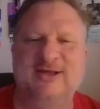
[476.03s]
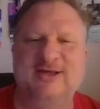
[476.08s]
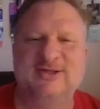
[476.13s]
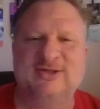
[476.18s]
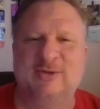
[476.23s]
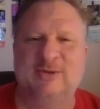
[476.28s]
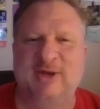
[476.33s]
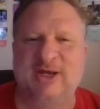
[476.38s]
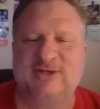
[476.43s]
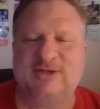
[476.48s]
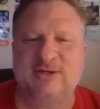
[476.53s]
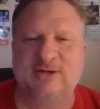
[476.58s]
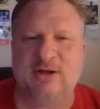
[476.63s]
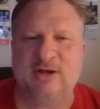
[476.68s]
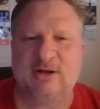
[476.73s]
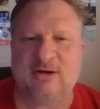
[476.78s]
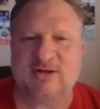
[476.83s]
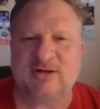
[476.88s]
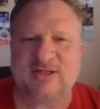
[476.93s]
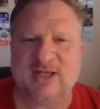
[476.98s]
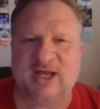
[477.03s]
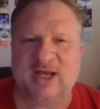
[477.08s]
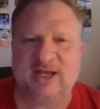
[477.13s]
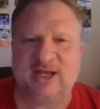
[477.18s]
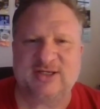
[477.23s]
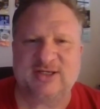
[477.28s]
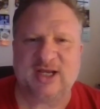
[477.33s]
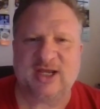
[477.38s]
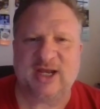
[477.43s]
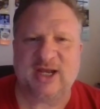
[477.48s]
So make sure you go to our
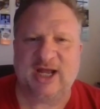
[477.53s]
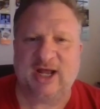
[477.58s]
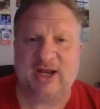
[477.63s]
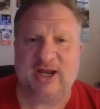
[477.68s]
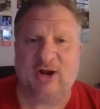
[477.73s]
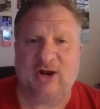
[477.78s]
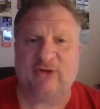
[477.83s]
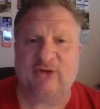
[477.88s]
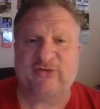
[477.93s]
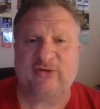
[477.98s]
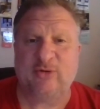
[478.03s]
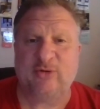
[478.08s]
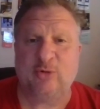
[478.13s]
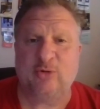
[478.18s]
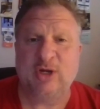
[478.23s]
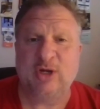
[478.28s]
site, check it out, and also